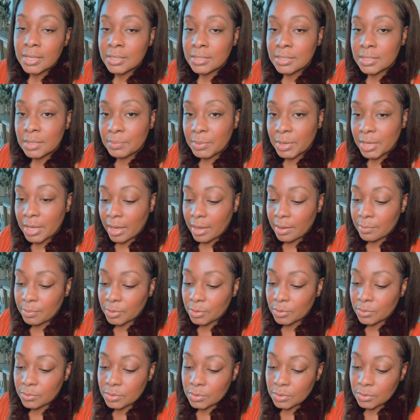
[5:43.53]
to be
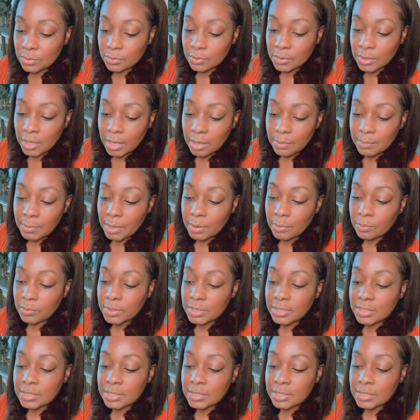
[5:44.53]
able to come up with